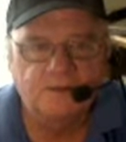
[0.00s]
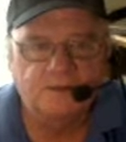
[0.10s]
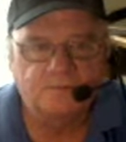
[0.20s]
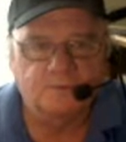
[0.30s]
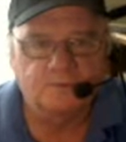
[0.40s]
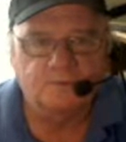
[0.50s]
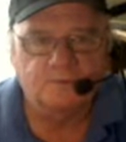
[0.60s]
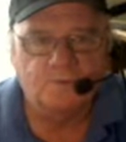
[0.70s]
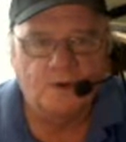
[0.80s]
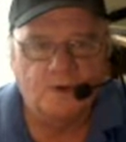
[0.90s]
Number
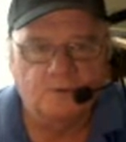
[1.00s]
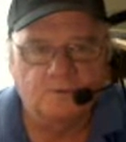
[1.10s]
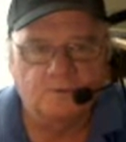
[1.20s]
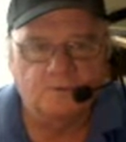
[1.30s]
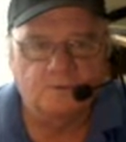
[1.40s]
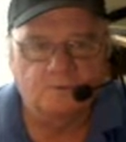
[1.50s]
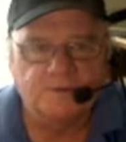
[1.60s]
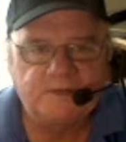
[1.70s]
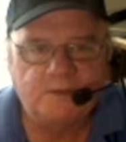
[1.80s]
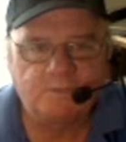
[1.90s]
2,
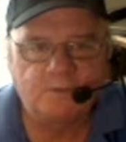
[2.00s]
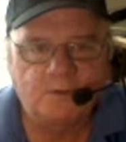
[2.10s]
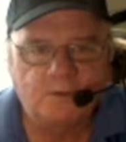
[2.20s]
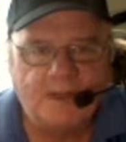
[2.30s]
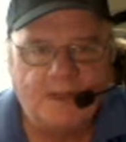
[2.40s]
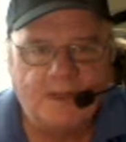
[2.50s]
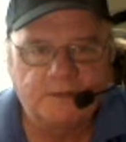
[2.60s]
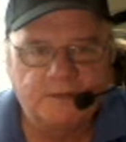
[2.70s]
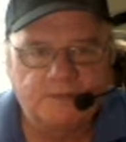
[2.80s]
Ulrika Bromack.